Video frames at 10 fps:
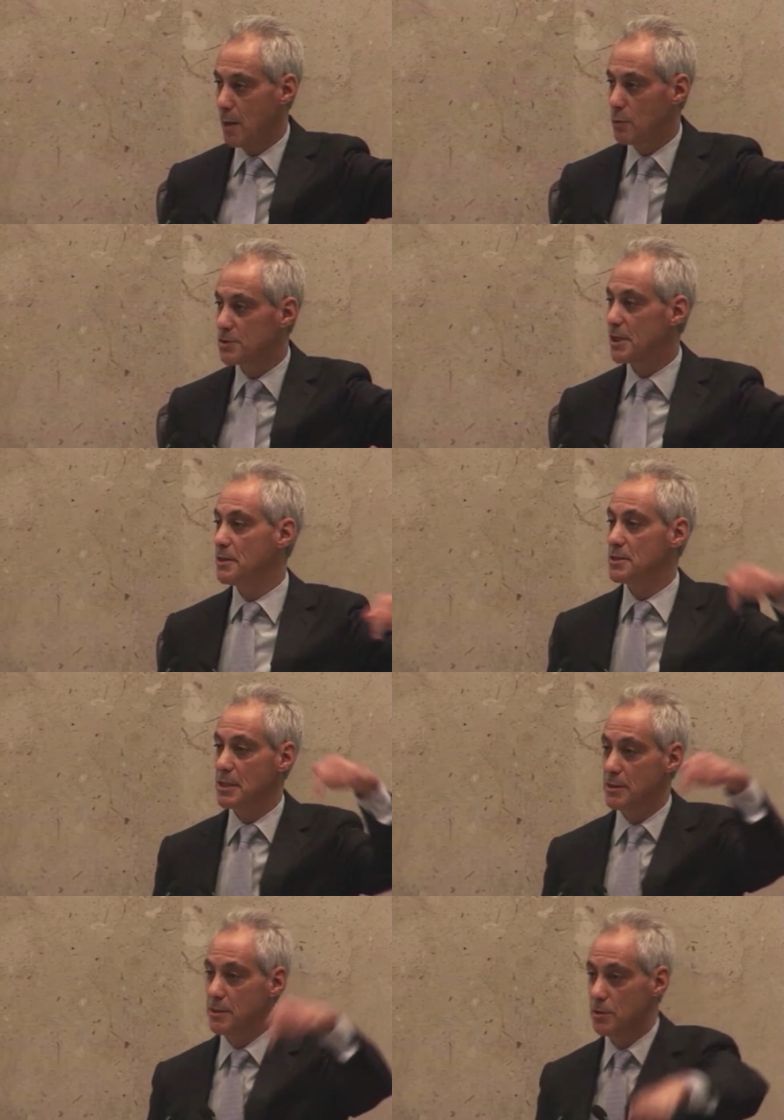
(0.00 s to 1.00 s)
I will say
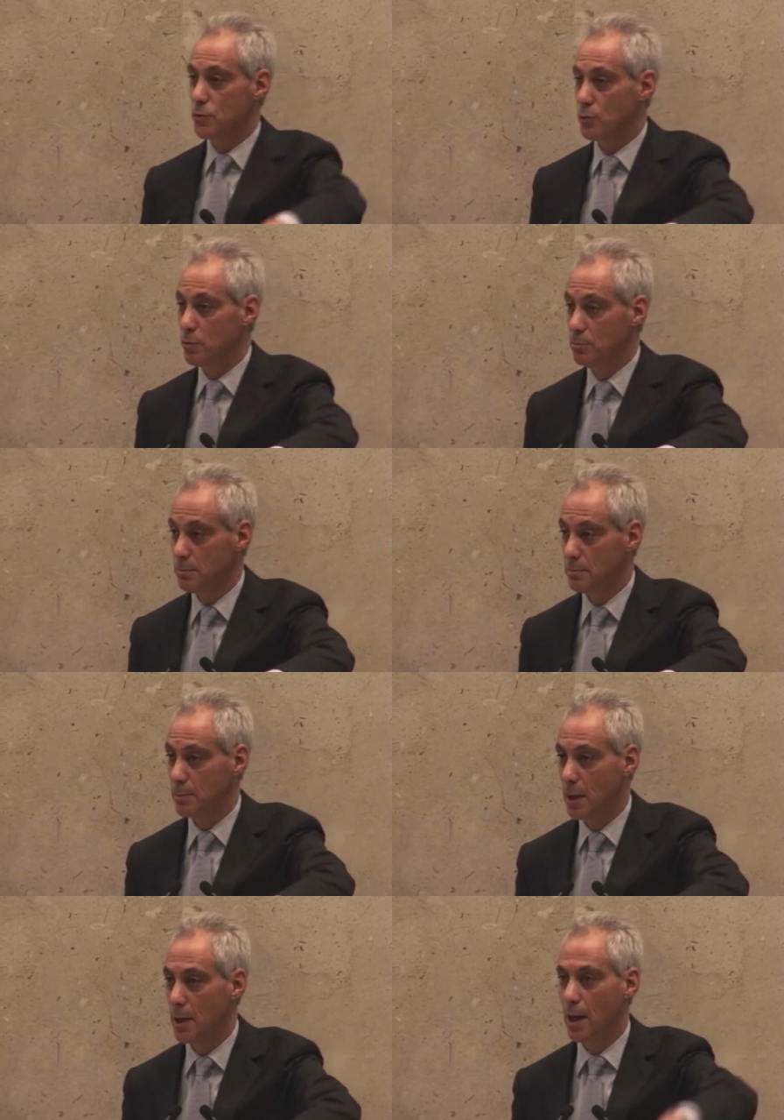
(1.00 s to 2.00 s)
this in this room,
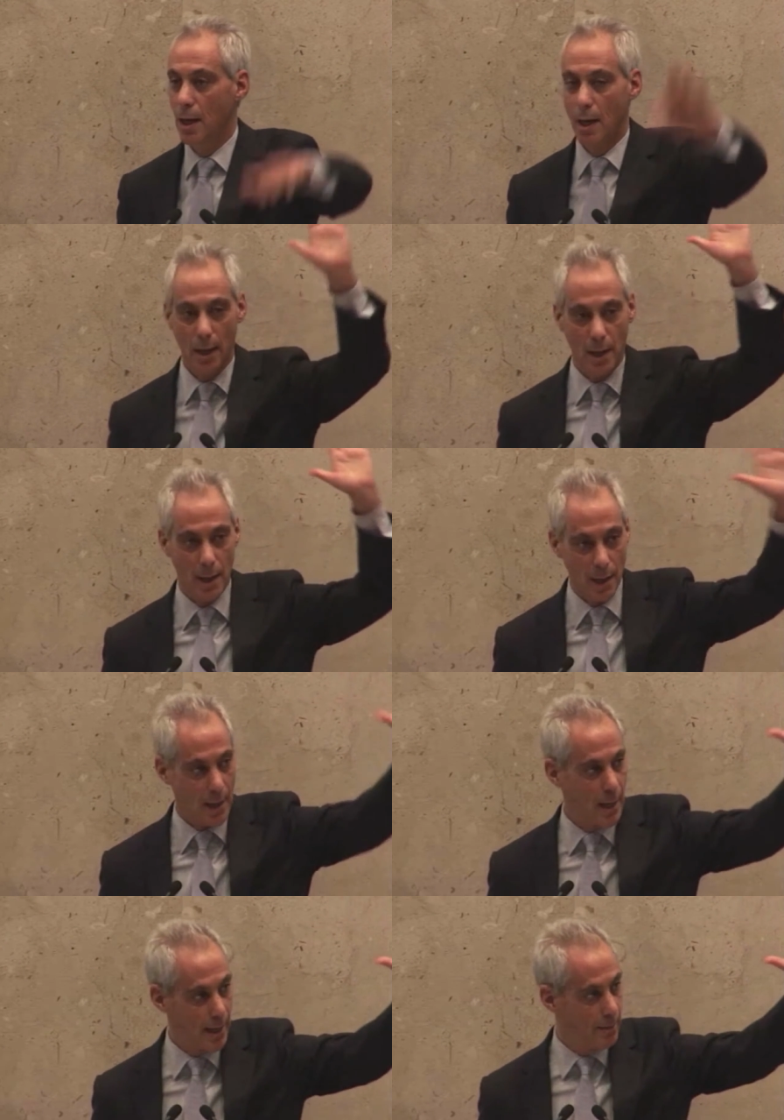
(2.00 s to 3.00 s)

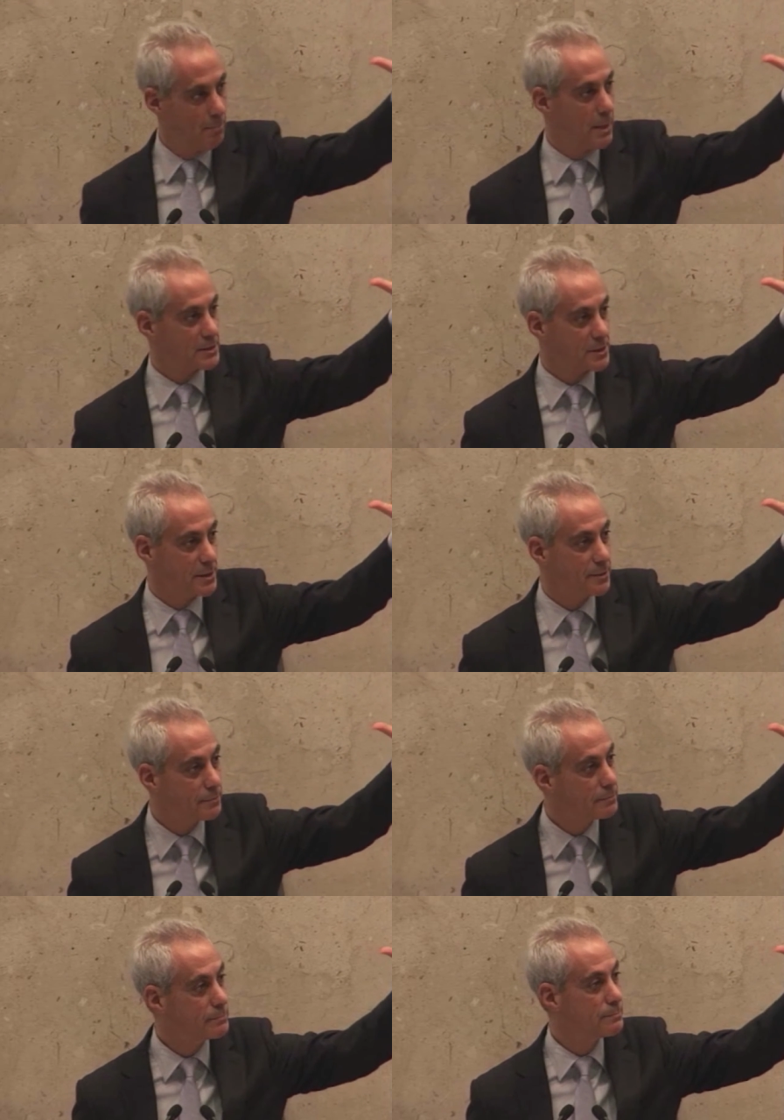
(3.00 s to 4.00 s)
I am
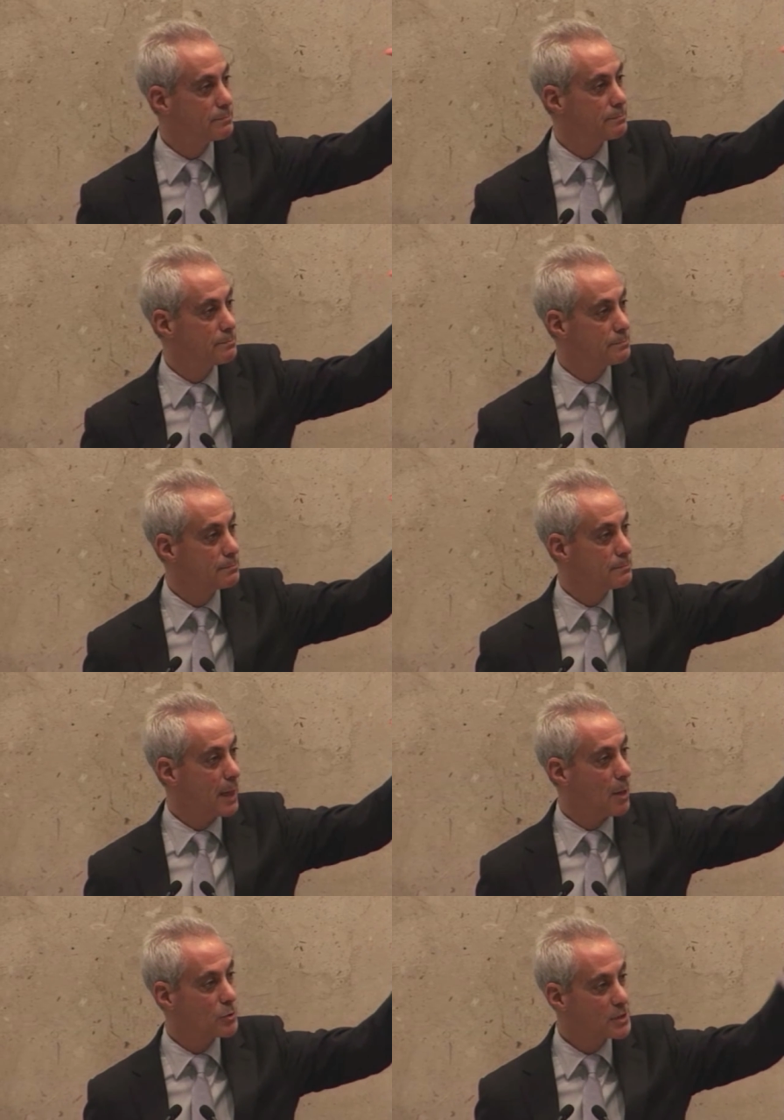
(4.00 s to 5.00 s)
Mexican.
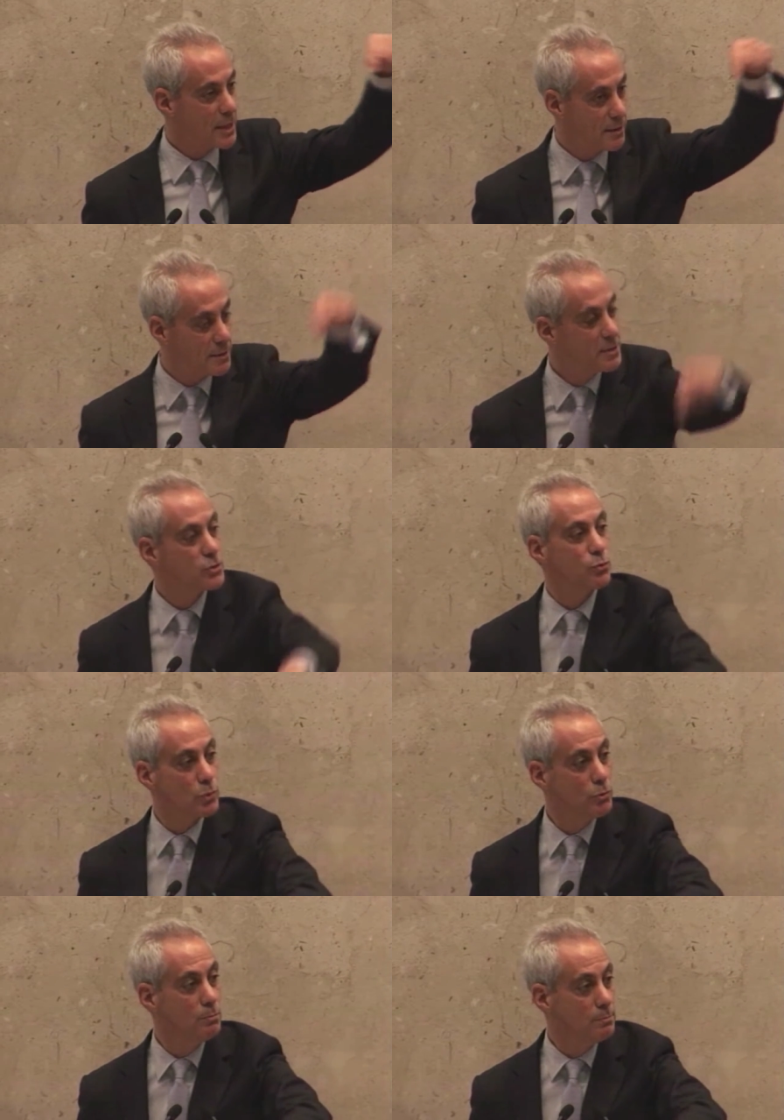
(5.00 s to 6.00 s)
I will say in
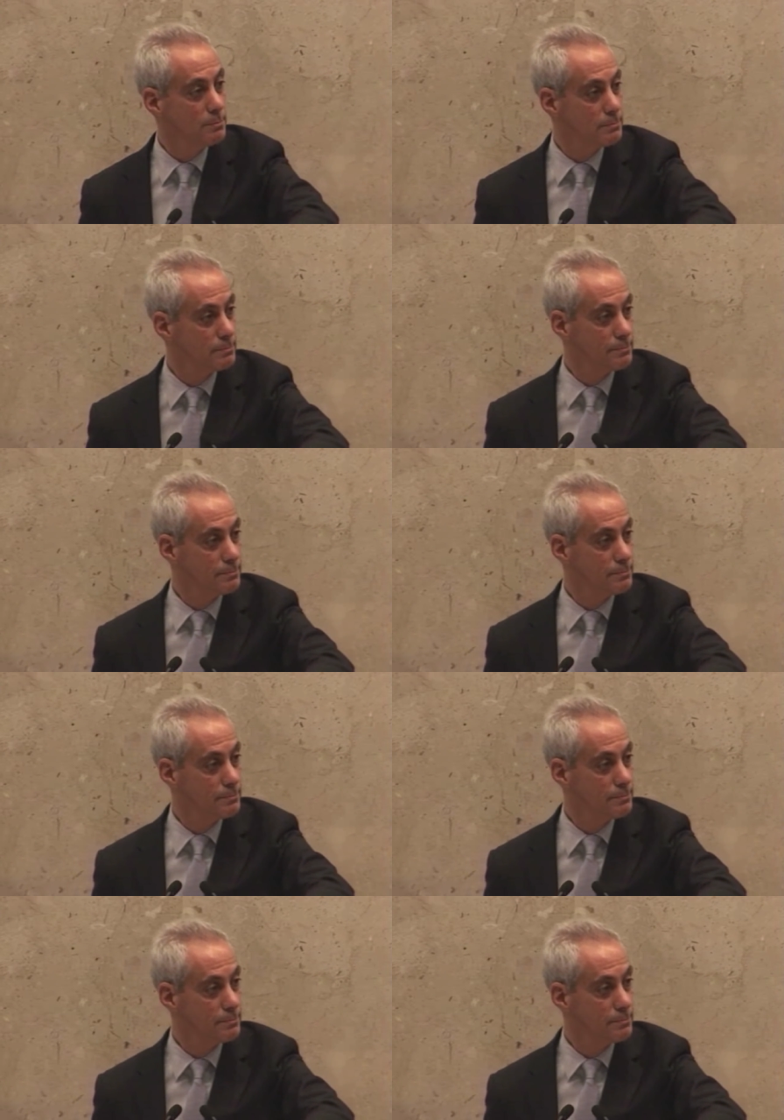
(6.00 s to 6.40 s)
this room,